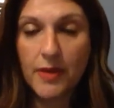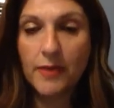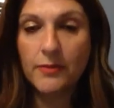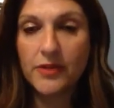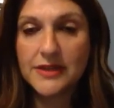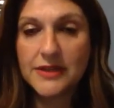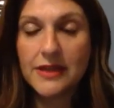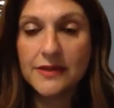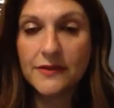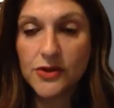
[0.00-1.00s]
Remember, a
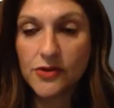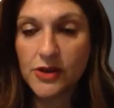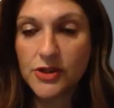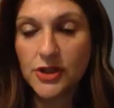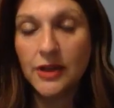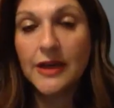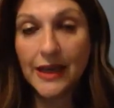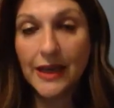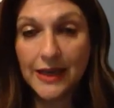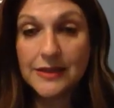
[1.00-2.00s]
sense of structure
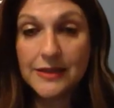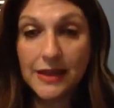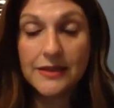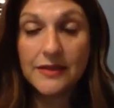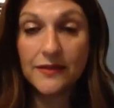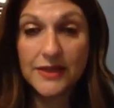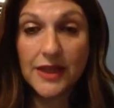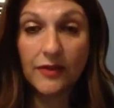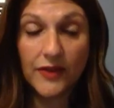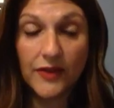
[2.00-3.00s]
is a sense of
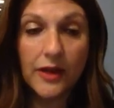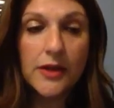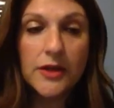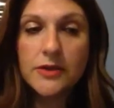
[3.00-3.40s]
safety.